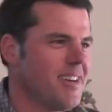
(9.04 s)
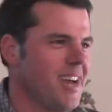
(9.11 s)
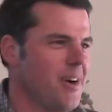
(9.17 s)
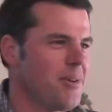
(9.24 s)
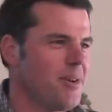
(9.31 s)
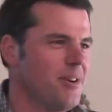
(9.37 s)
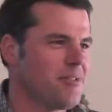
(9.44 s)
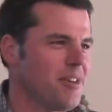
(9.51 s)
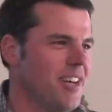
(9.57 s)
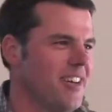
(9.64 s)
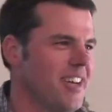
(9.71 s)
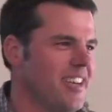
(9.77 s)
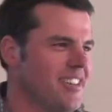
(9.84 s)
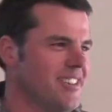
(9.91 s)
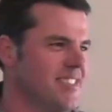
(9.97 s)
how are we all
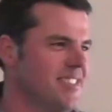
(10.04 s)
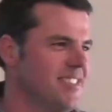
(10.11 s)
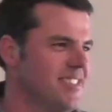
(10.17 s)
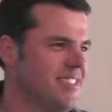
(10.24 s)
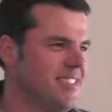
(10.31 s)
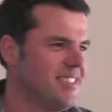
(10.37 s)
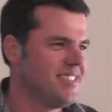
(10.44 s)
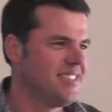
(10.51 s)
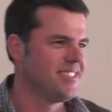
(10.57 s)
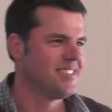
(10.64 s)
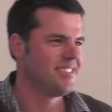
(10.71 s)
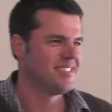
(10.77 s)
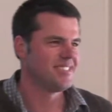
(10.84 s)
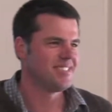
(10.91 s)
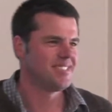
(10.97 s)
feeling?
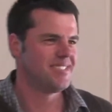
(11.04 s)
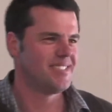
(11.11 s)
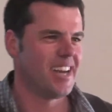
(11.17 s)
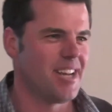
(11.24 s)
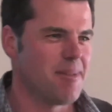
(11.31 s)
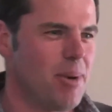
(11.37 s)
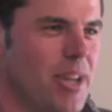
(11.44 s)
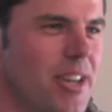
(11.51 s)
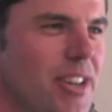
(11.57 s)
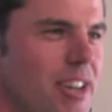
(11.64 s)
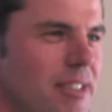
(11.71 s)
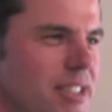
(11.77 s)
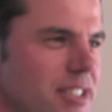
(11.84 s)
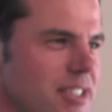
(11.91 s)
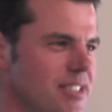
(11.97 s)
Anybody
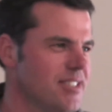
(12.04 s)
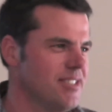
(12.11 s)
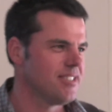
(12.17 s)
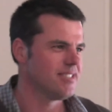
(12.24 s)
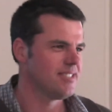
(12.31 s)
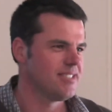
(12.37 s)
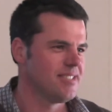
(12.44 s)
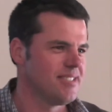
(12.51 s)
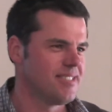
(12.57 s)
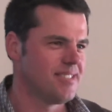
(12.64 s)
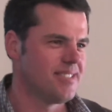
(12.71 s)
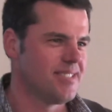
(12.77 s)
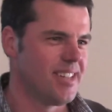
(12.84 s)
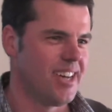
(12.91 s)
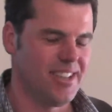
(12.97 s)
nervous?
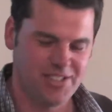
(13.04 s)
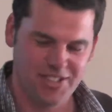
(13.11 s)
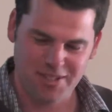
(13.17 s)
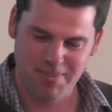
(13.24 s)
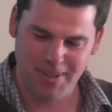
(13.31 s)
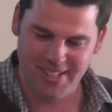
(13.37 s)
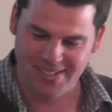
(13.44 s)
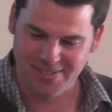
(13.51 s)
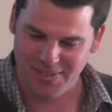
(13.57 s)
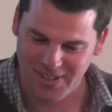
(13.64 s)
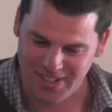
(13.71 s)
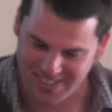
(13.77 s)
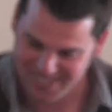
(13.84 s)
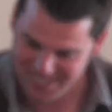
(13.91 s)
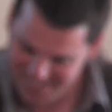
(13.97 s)
No, just me,
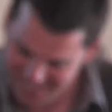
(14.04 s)
right.